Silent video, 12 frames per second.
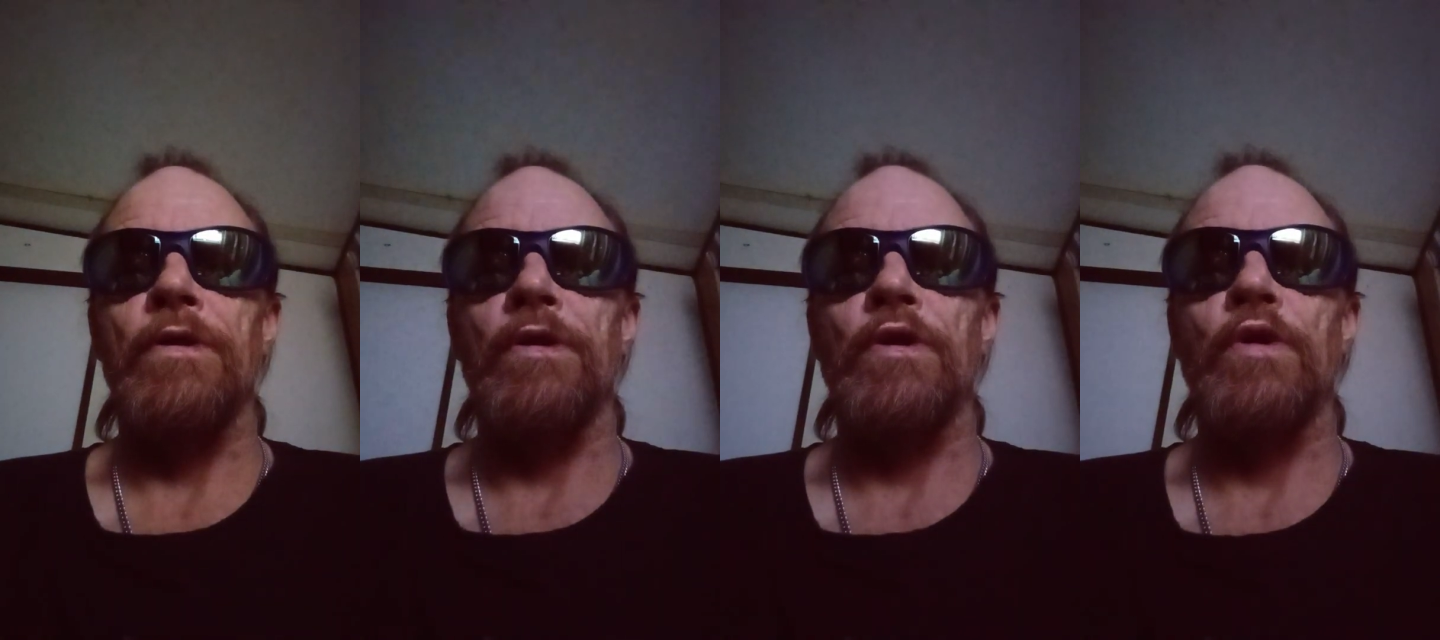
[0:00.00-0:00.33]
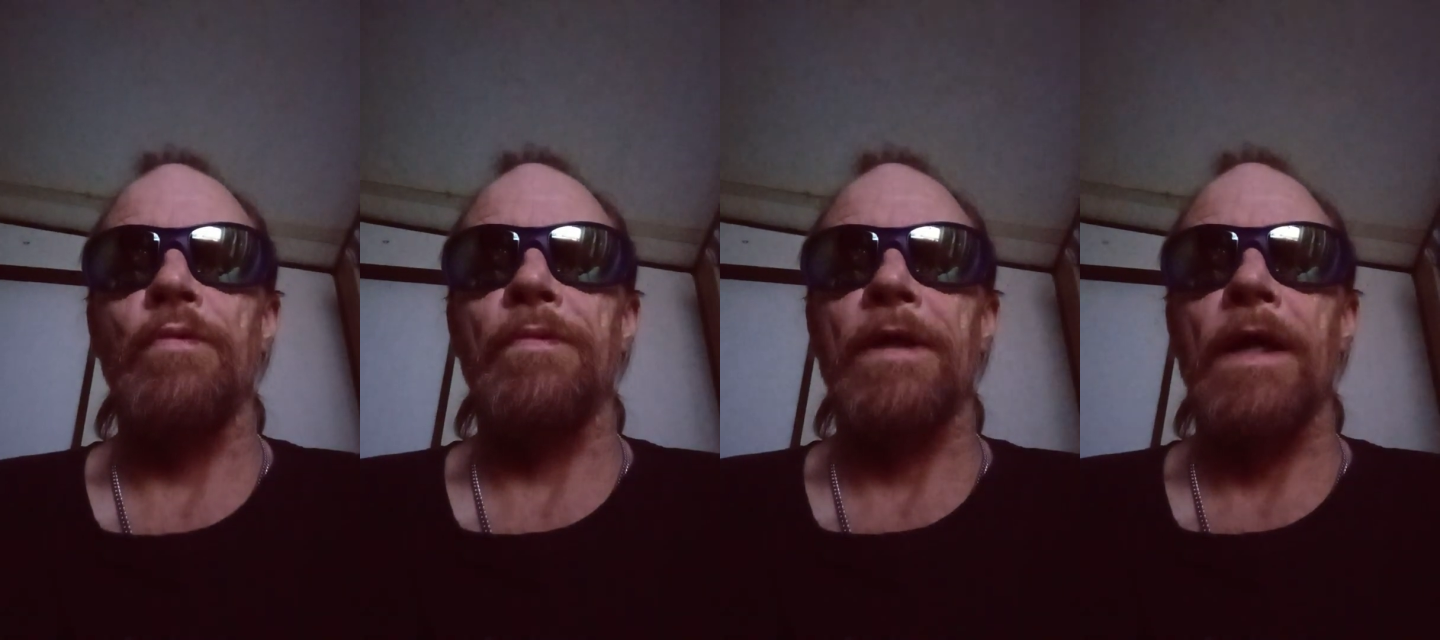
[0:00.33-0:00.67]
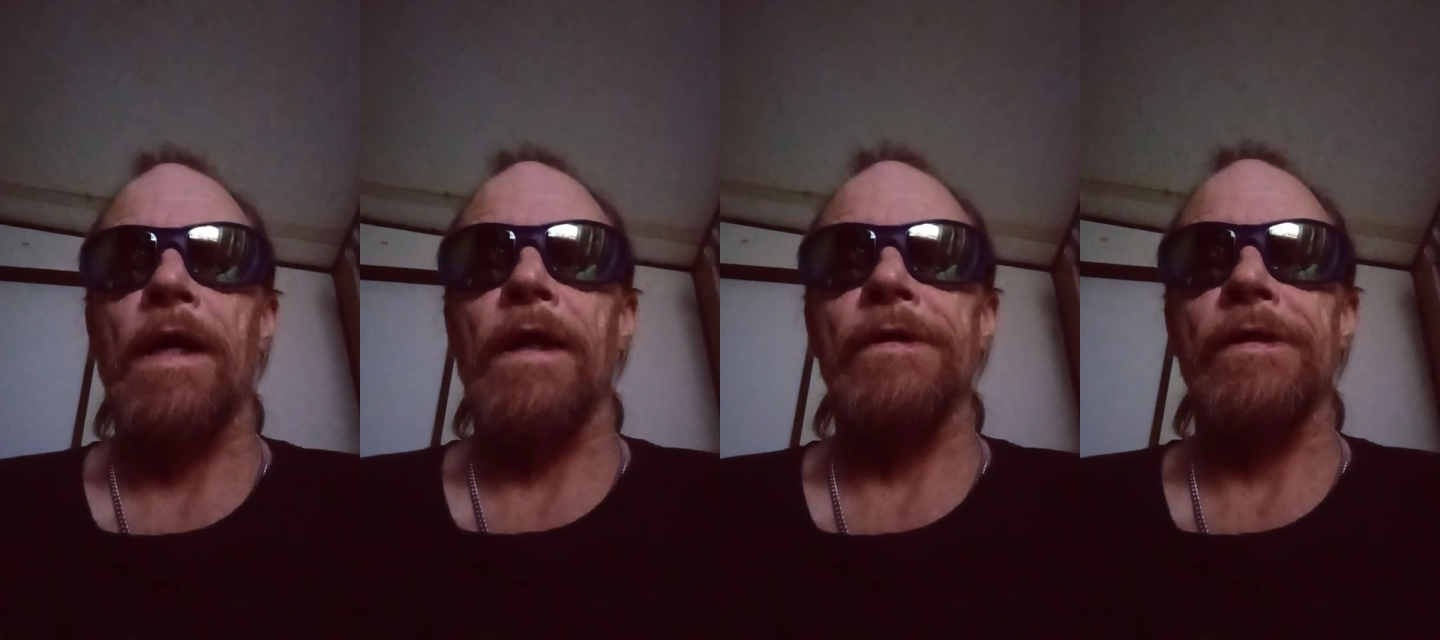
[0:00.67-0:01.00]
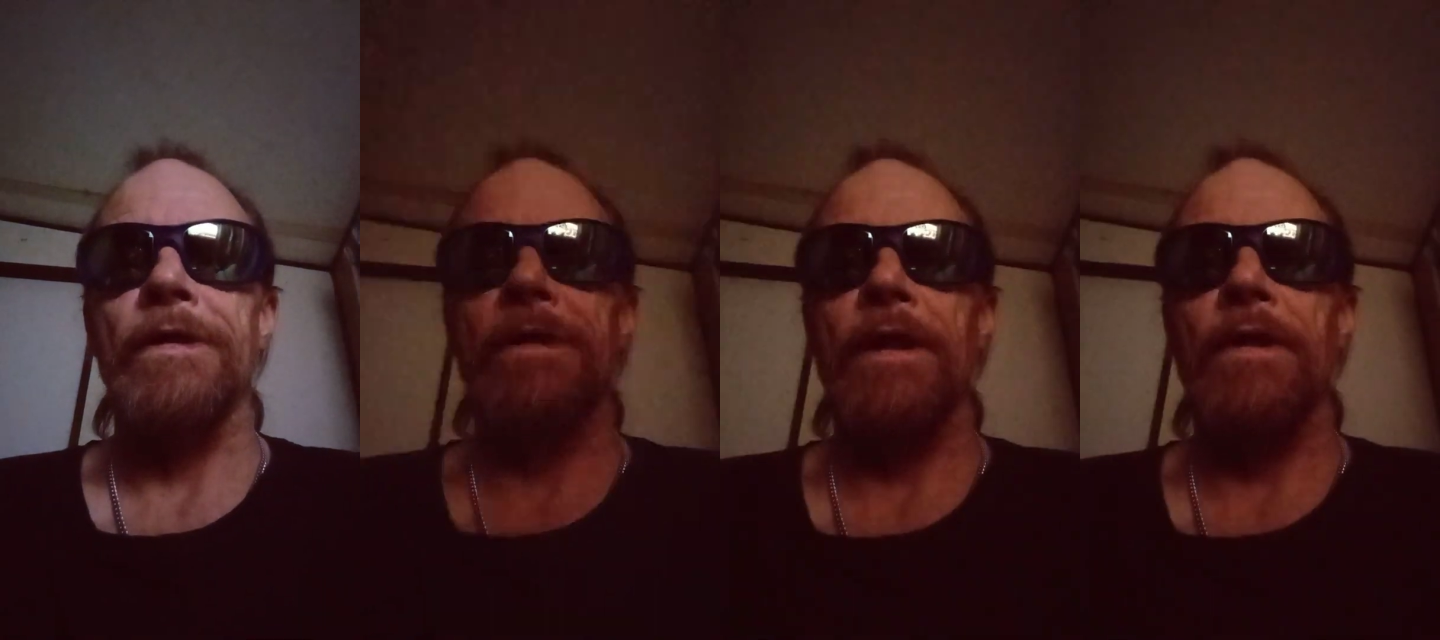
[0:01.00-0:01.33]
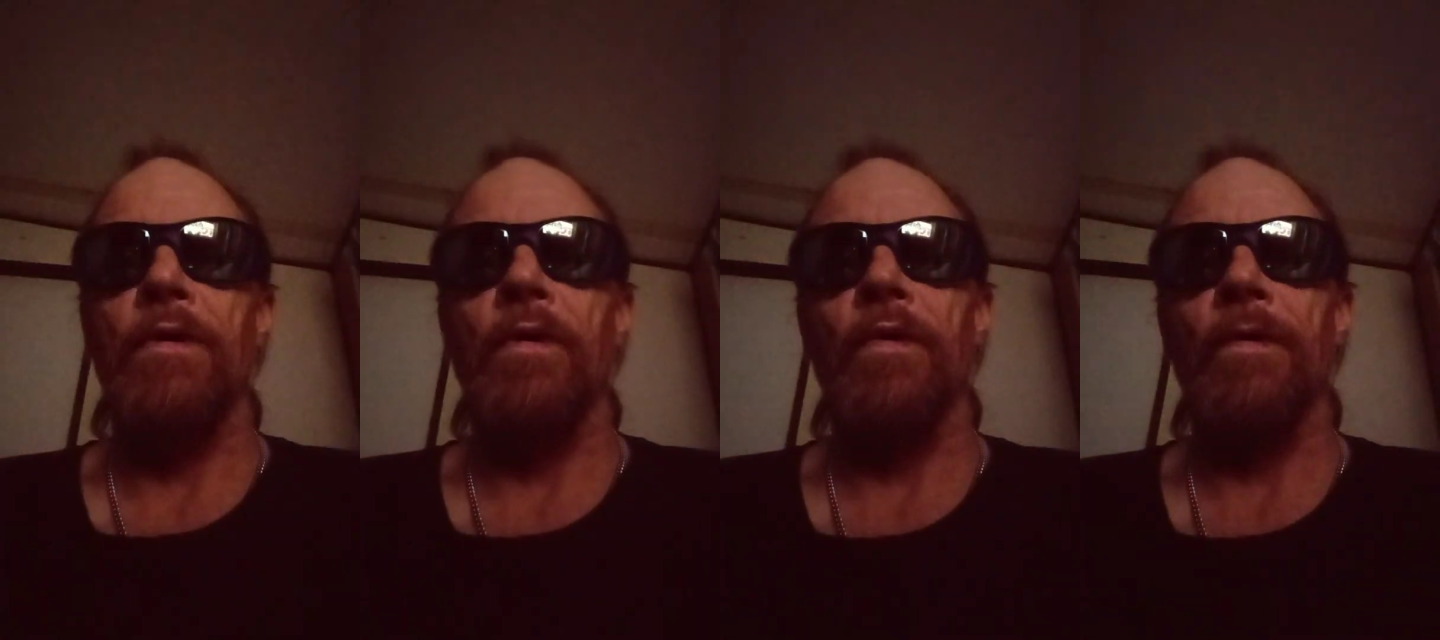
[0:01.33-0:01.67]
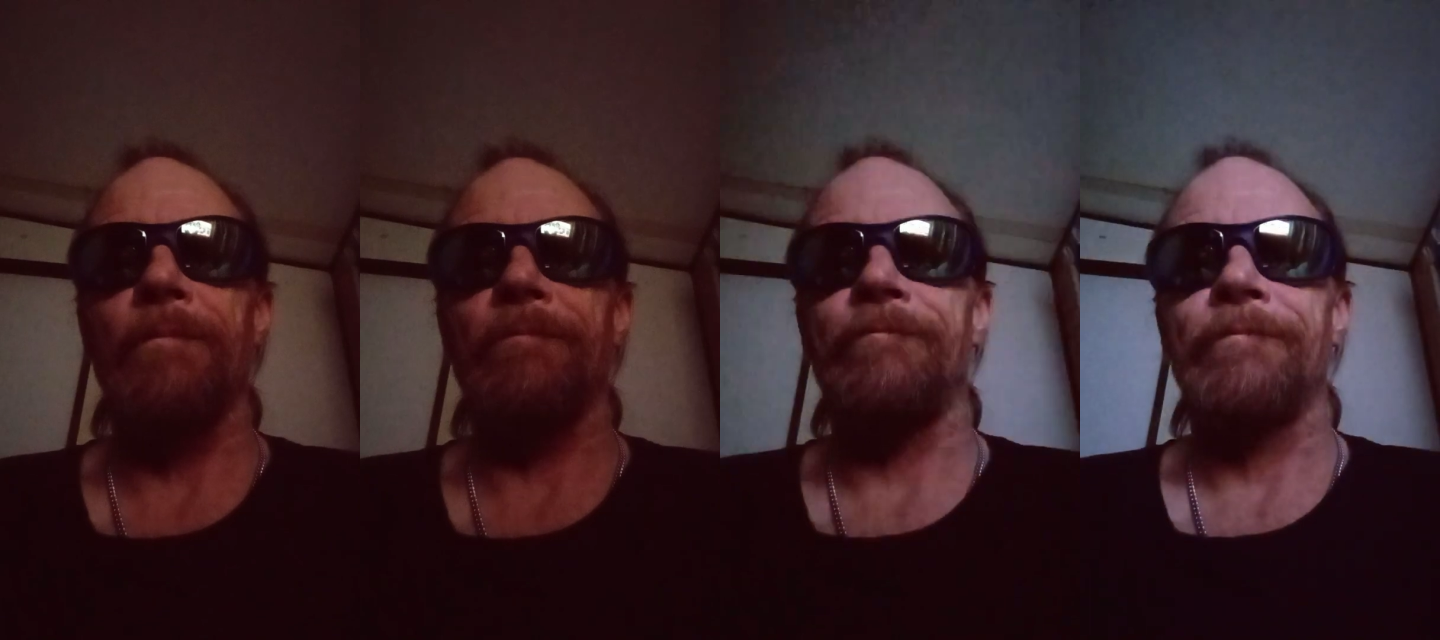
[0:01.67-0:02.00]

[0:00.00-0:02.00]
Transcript: supercars, as they call them.